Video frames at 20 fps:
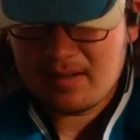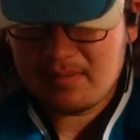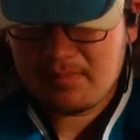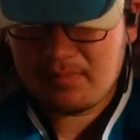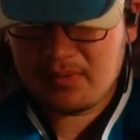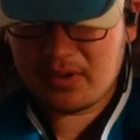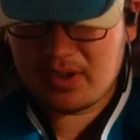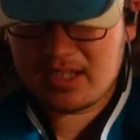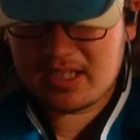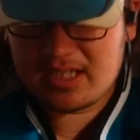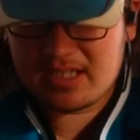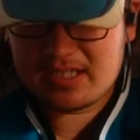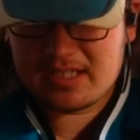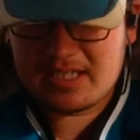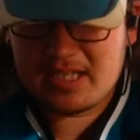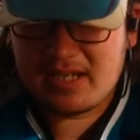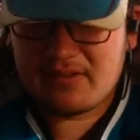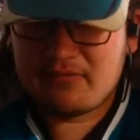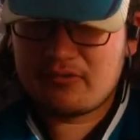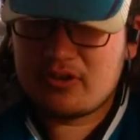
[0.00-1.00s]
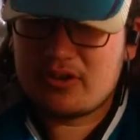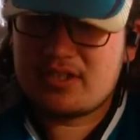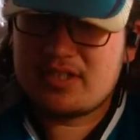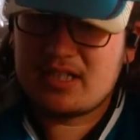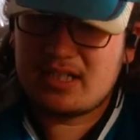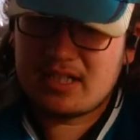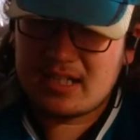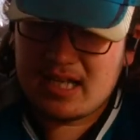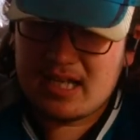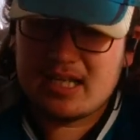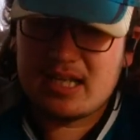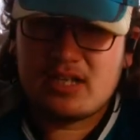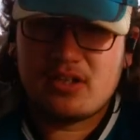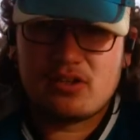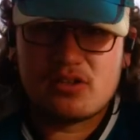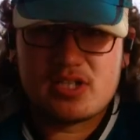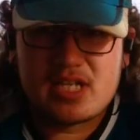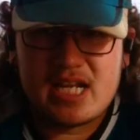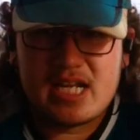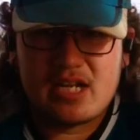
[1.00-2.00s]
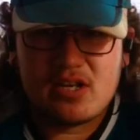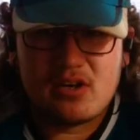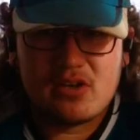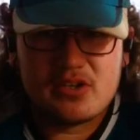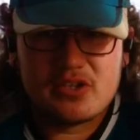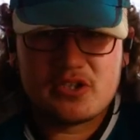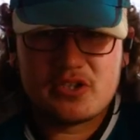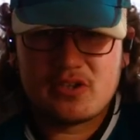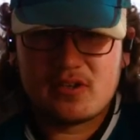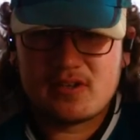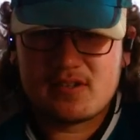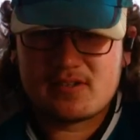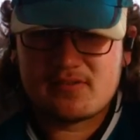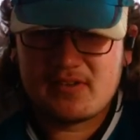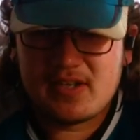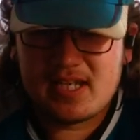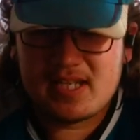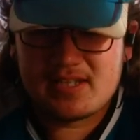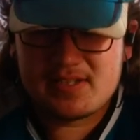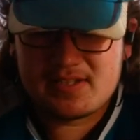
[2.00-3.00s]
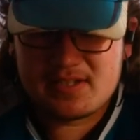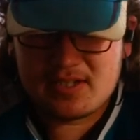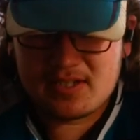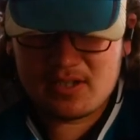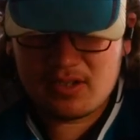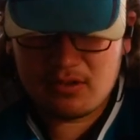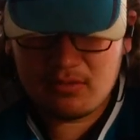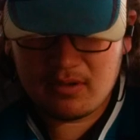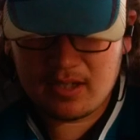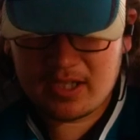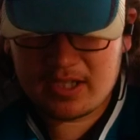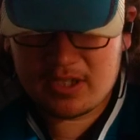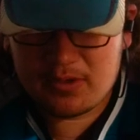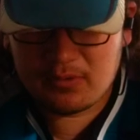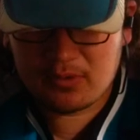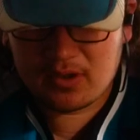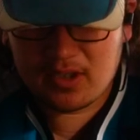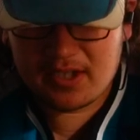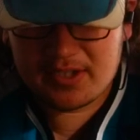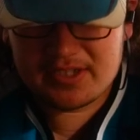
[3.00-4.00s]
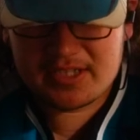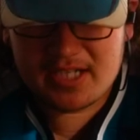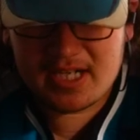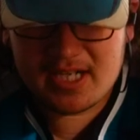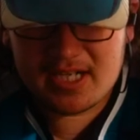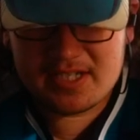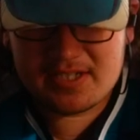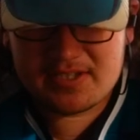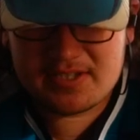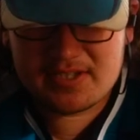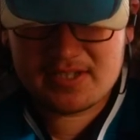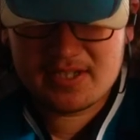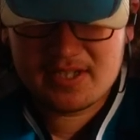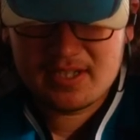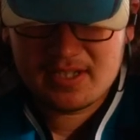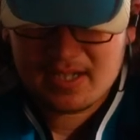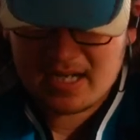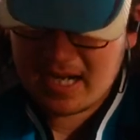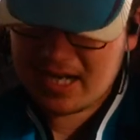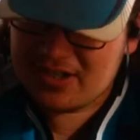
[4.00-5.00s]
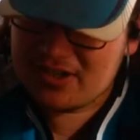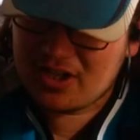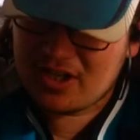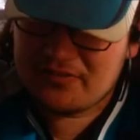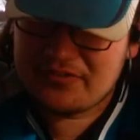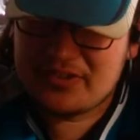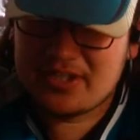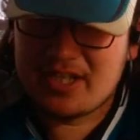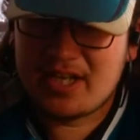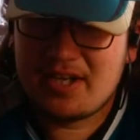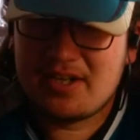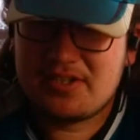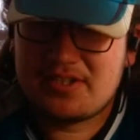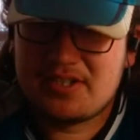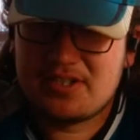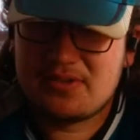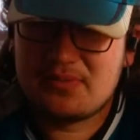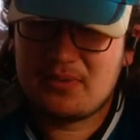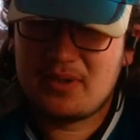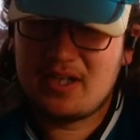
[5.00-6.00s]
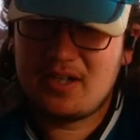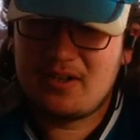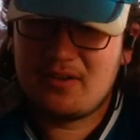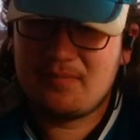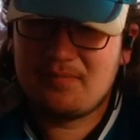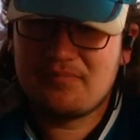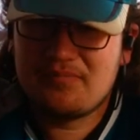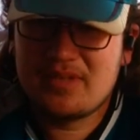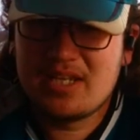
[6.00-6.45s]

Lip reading: putting in the efforts, and again, entertaining all the Sharks fans while you were on the ice and off the ice as well.